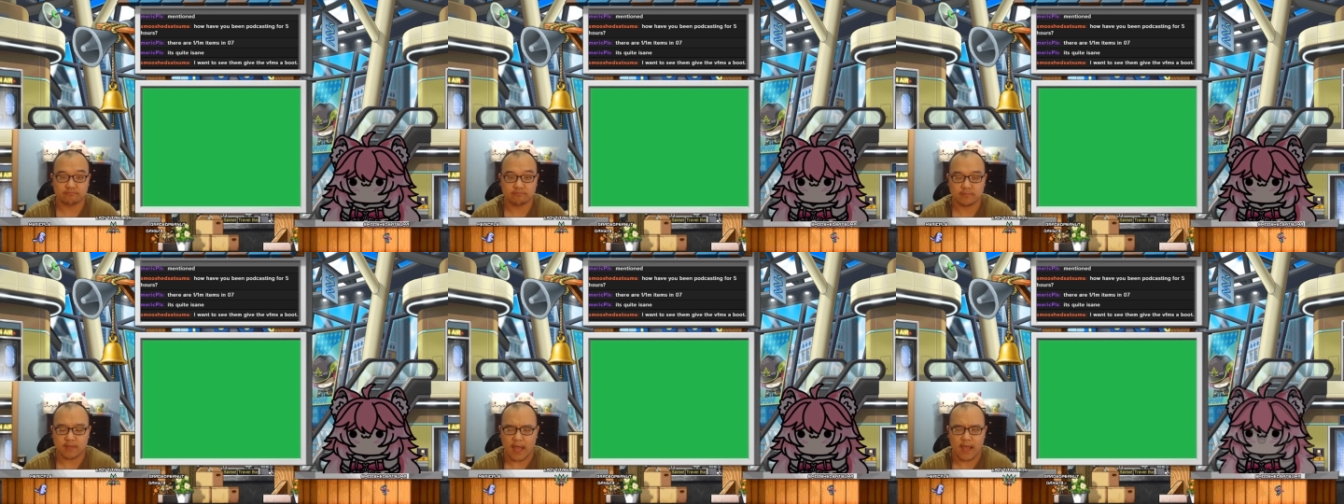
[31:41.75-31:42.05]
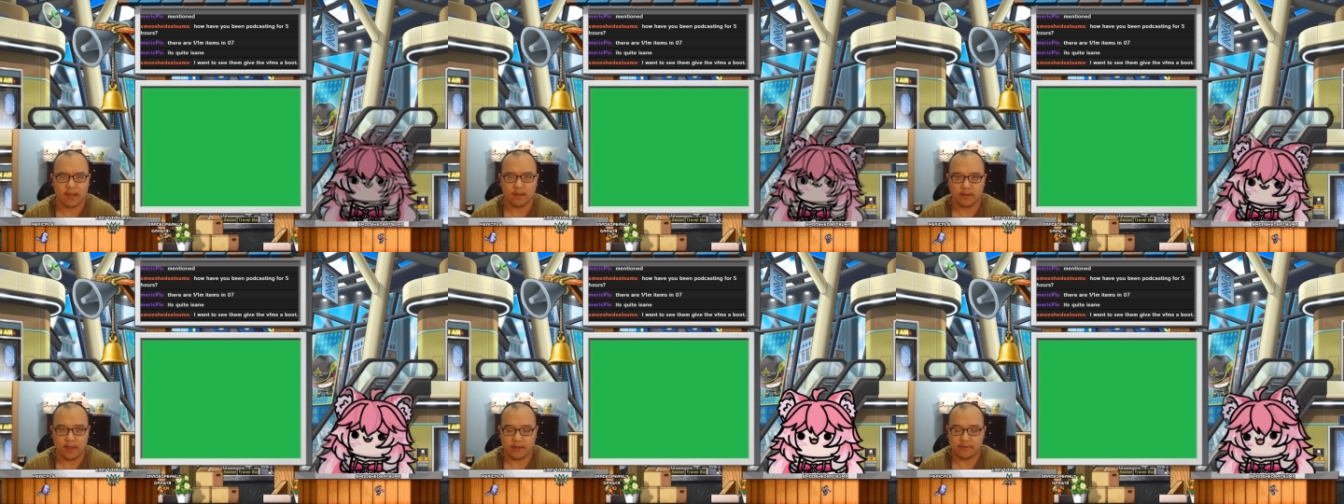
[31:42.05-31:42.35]

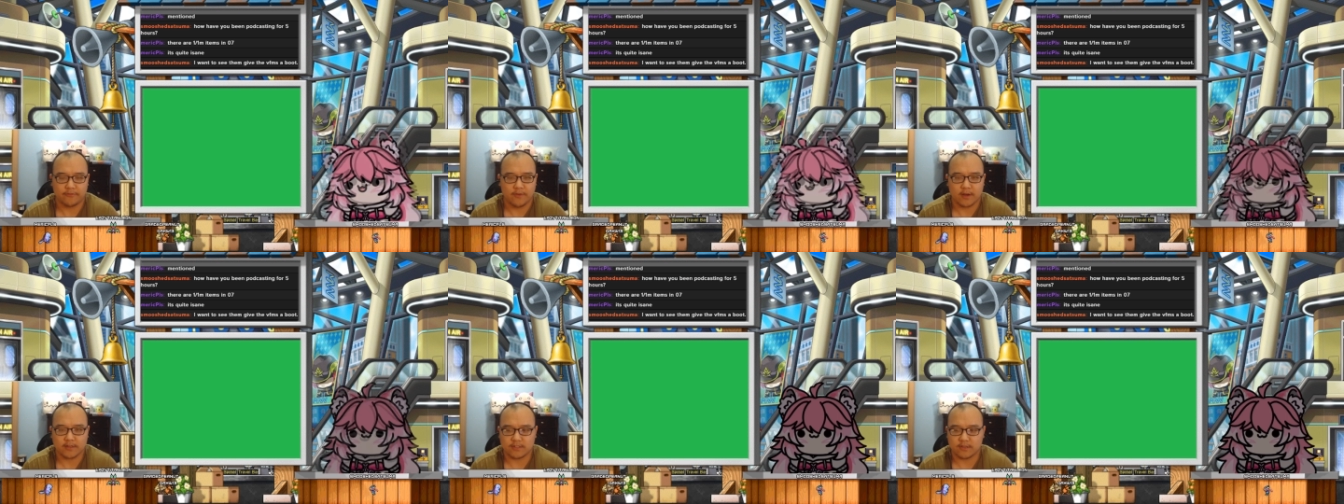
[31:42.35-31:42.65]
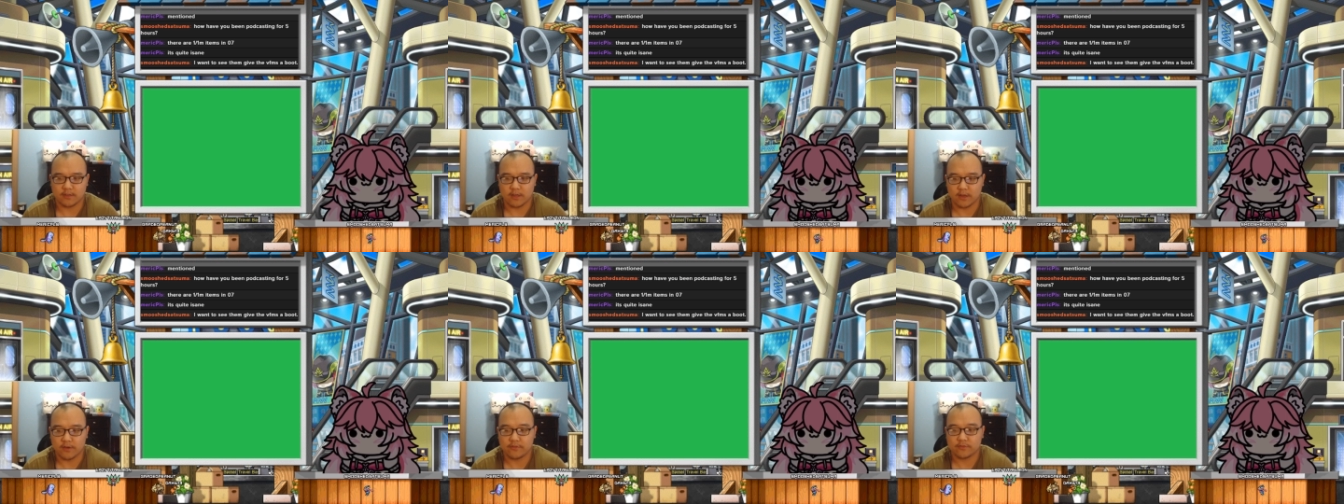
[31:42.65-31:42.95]
fucks
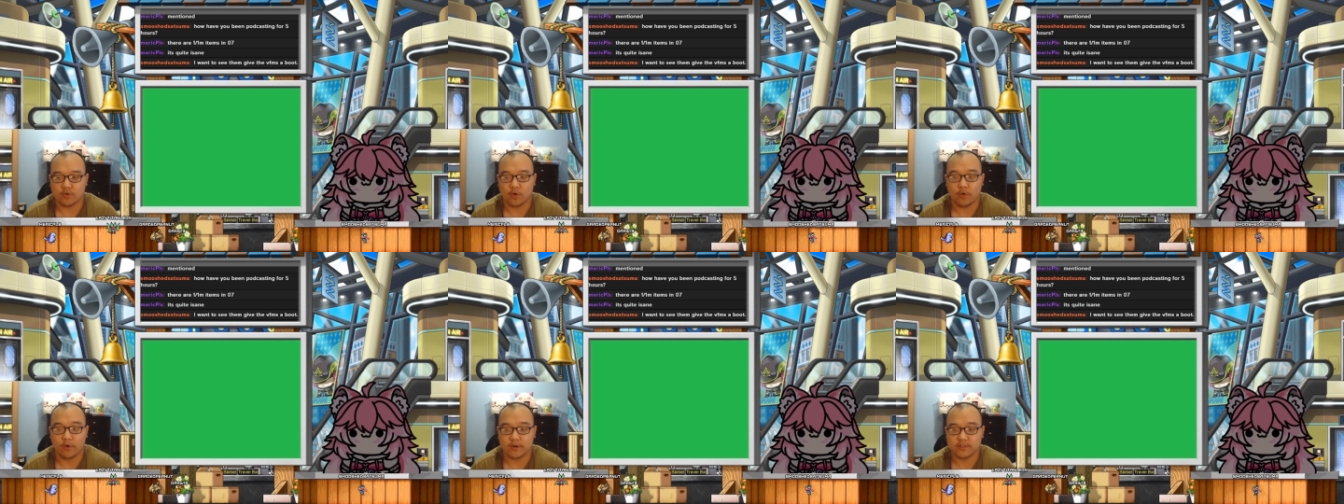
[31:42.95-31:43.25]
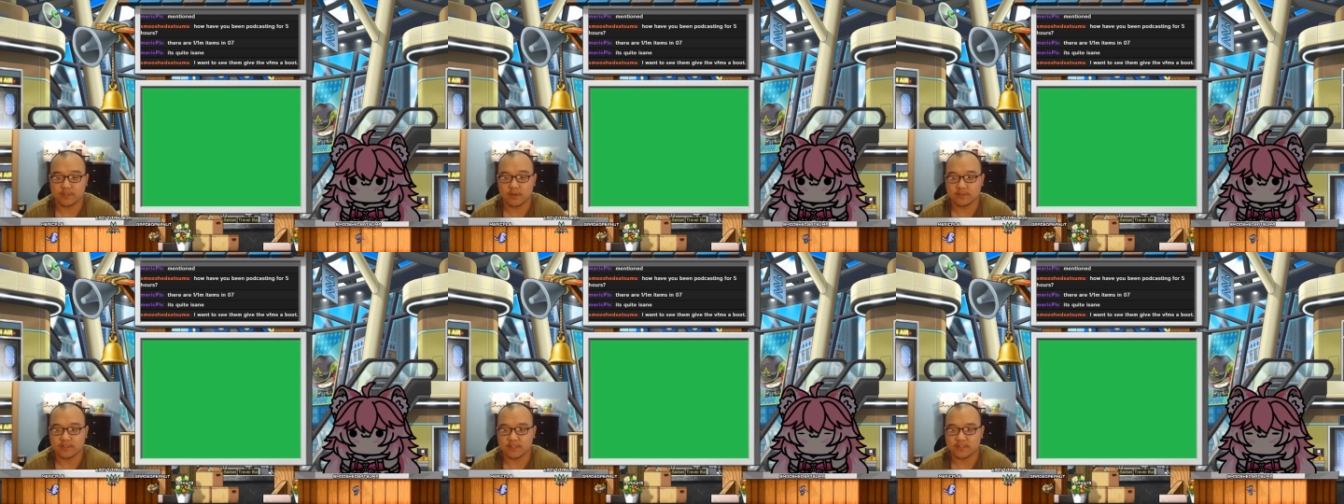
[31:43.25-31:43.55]
to give
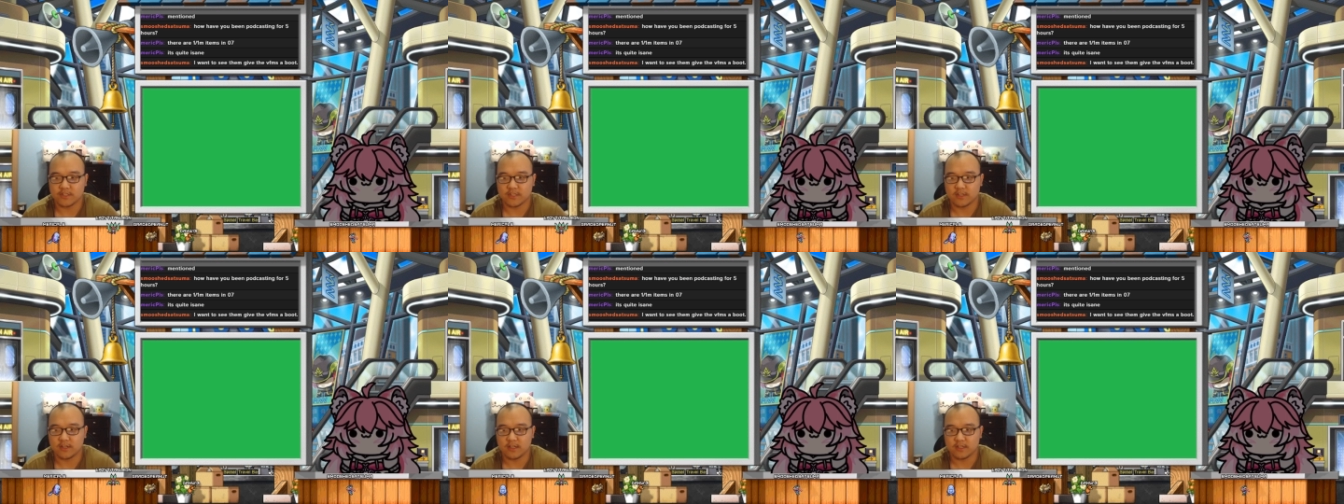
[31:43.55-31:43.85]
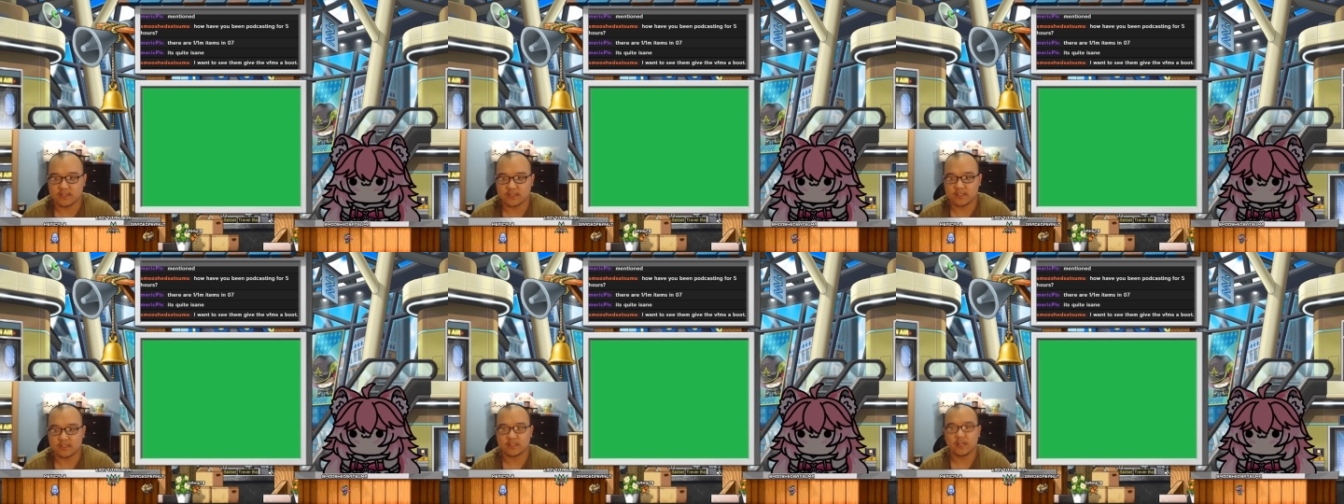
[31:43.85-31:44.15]
towards those
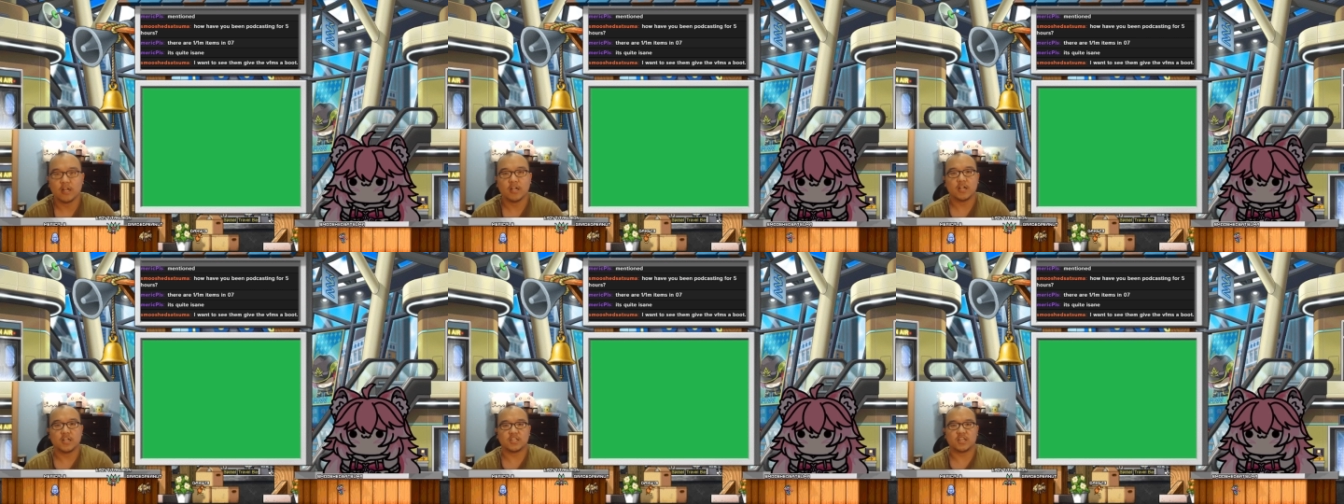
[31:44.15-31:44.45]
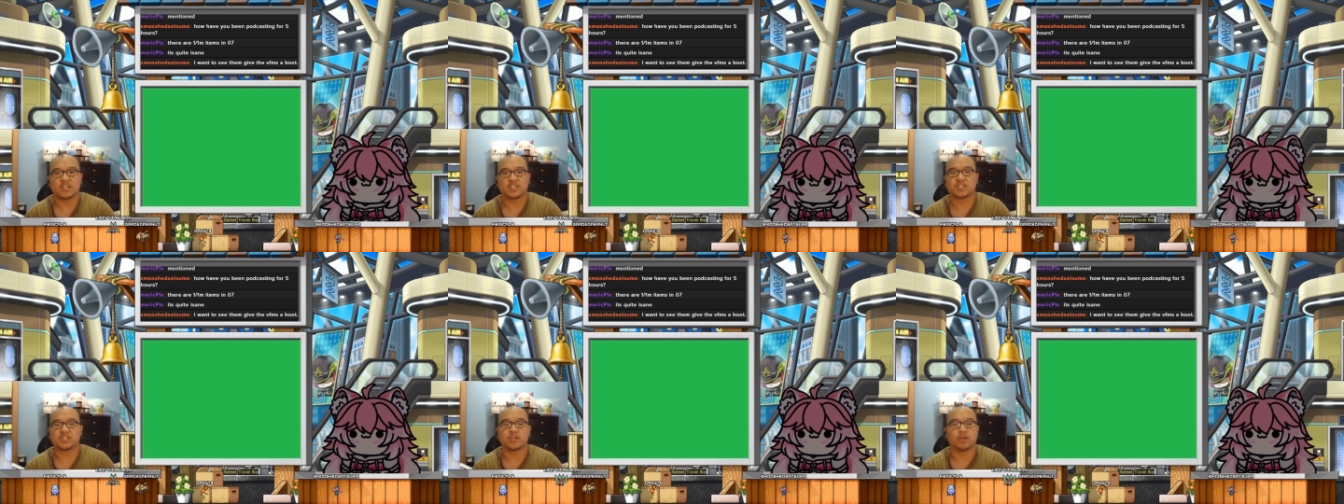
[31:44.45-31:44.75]
incidences
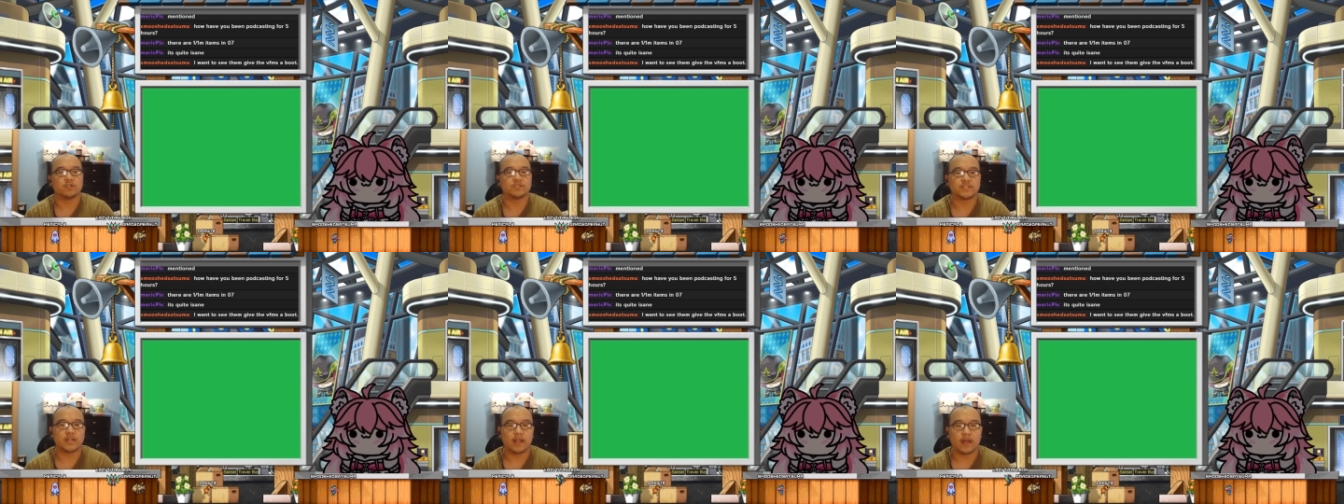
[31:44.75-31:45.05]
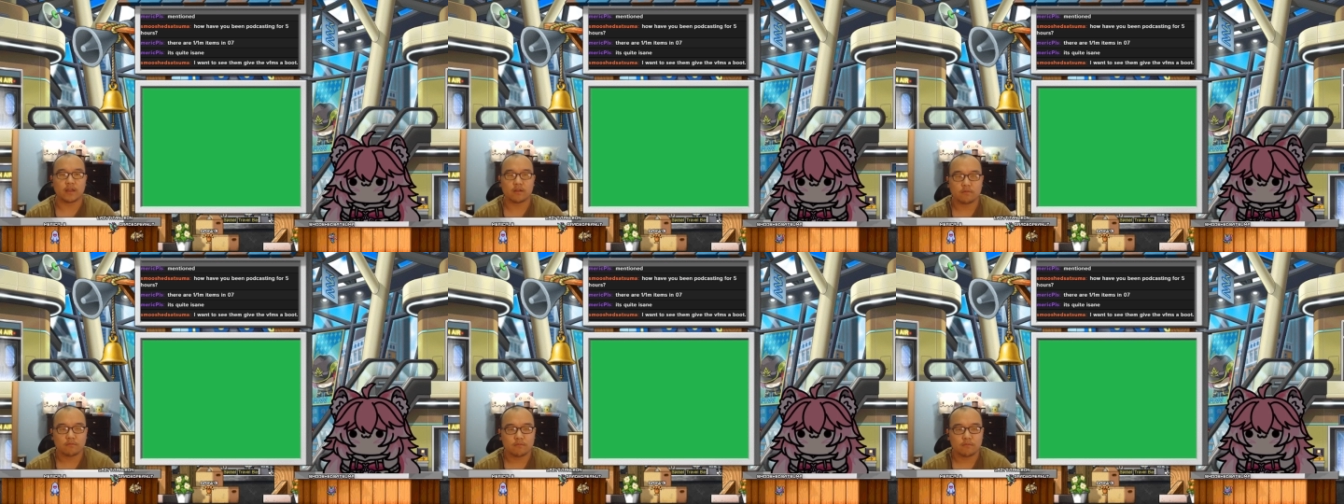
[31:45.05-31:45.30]
just shows that